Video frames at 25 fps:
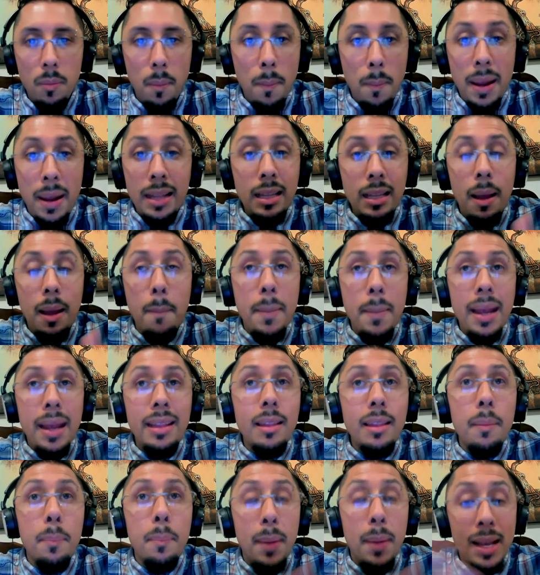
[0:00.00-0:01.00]

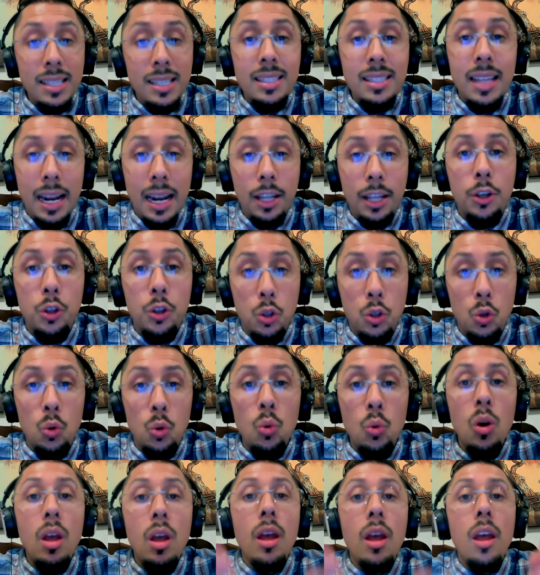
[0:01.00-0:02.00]
made the best that I could
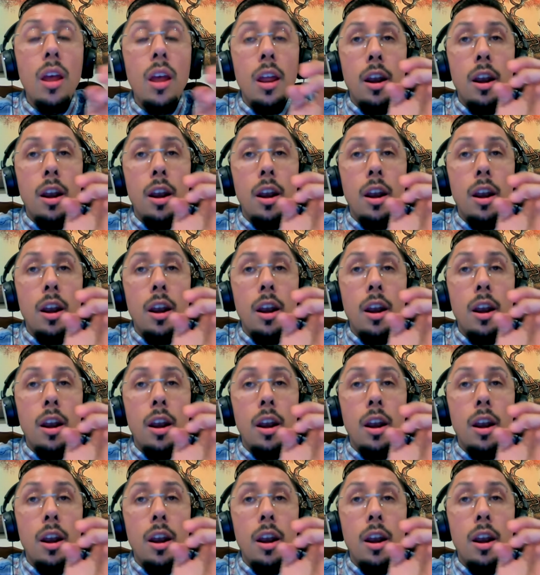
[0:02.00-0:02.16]
do,